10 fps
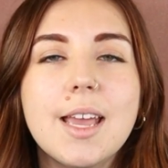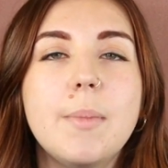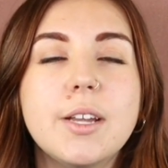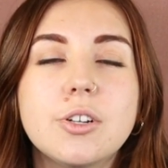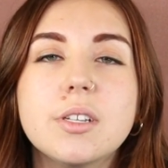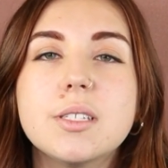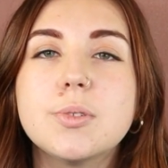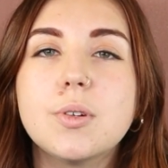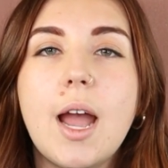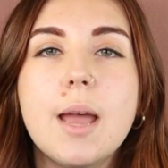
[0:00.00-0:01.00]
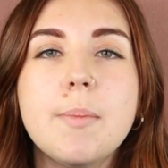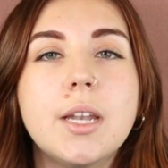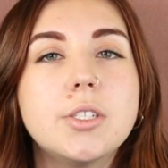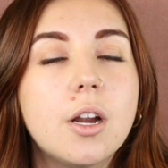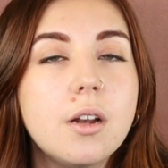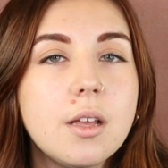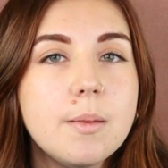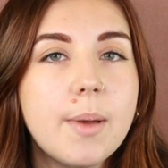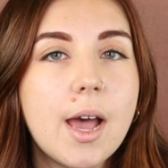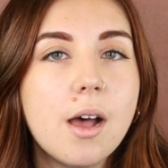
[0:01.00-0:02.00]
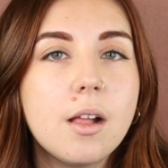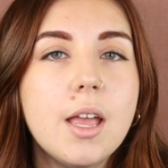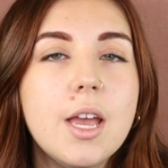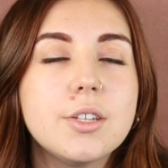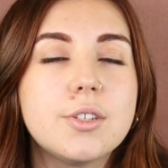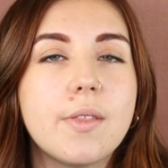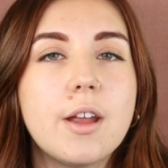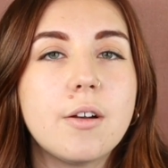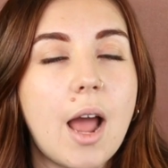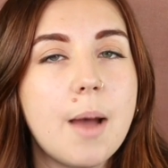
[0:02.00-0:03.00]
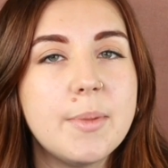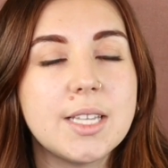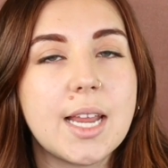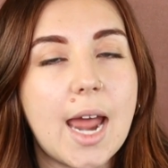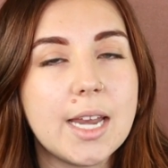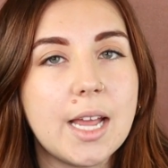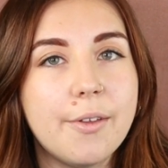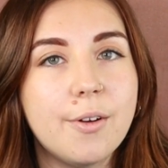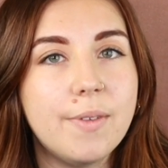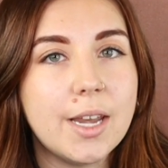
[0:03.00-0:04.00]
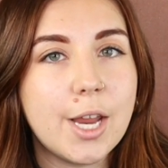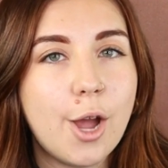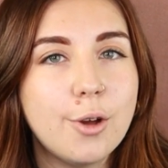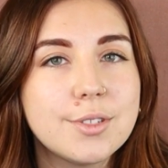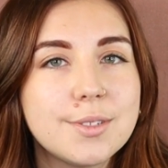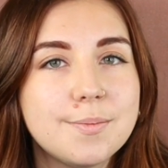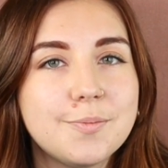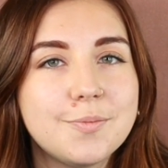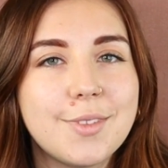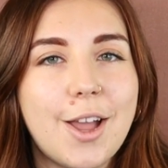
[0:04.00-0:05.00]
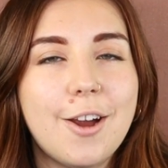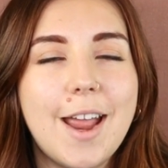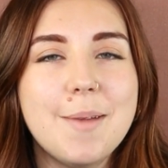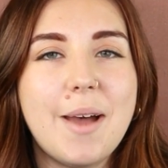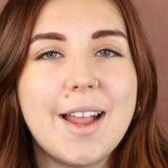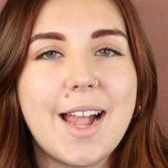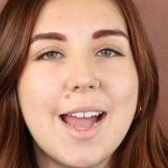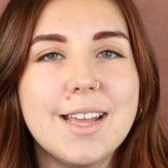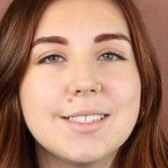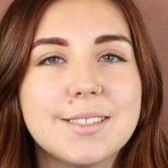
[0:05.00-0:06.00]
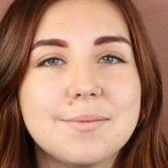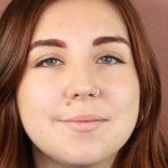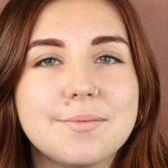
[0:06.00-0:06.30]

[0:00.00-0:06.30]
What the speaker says: Make sure to subscribe and turn on the bell so that you're not missing any other videos. All right, bye guys.